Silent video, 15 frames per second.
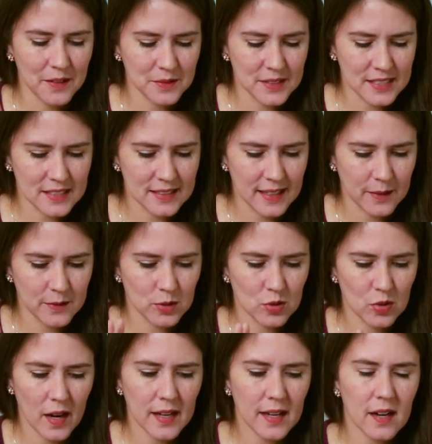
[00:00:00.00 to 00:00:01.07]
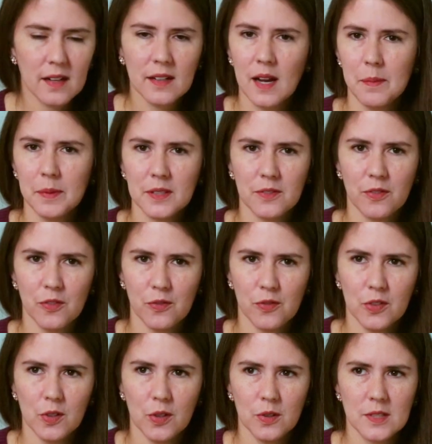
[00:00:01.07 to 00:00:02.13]
was trying out a couple different
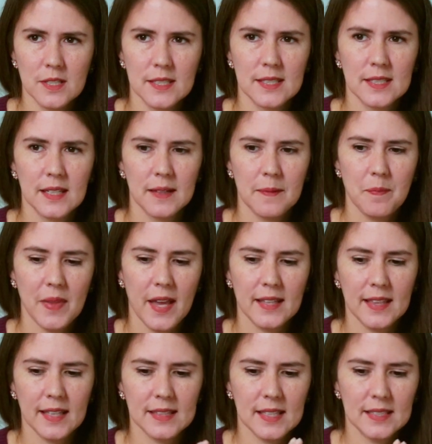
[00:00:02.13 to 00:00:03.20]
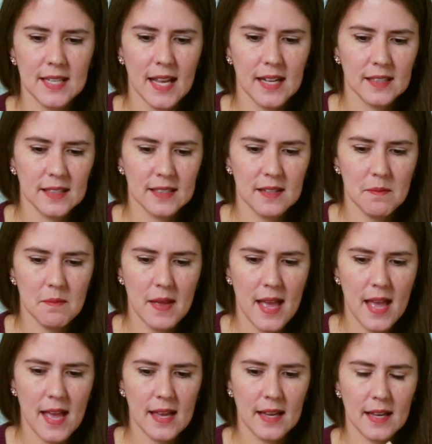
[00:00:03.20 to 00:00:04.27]
foods at like the tail end of
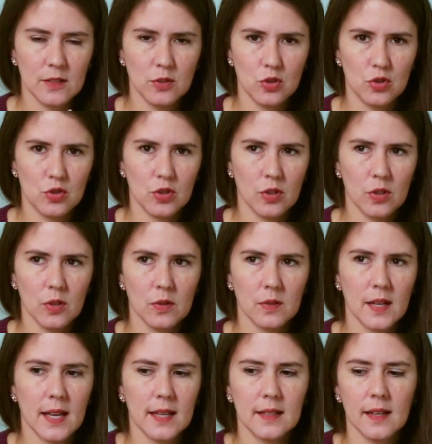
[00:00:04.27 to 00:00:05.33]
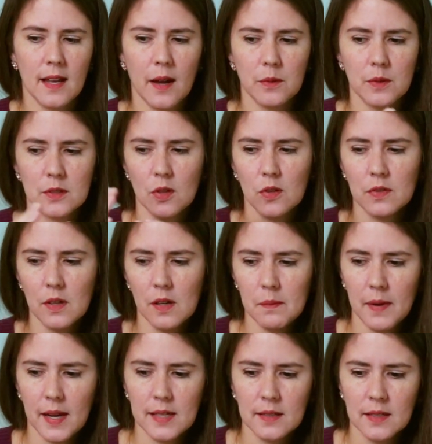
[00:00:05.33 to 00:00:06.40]
May and June, and I was over
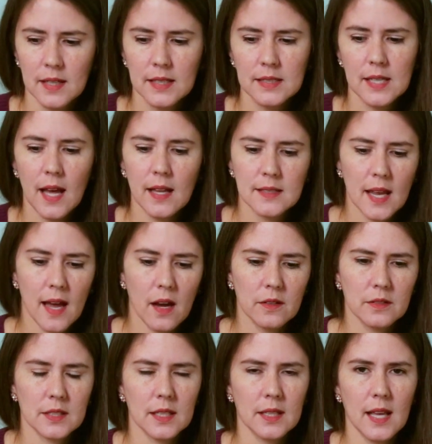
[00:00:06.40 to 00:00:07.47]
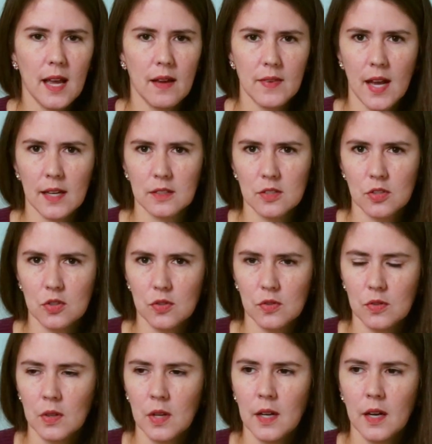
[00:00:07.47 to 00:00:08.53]
at my dad's house, and they have access
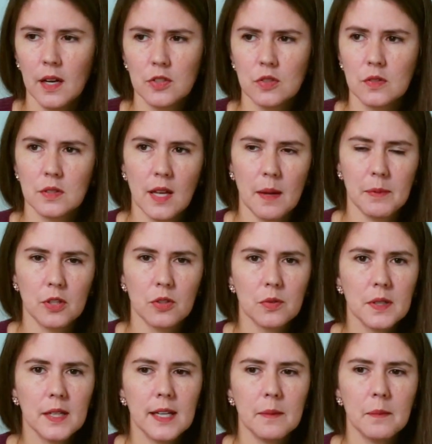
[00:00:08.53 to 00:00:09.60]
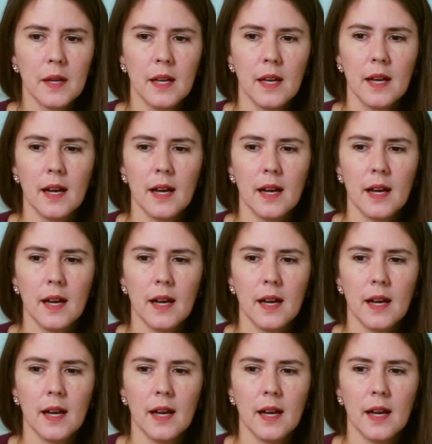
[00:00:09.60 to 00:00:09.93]
to a certain type of cream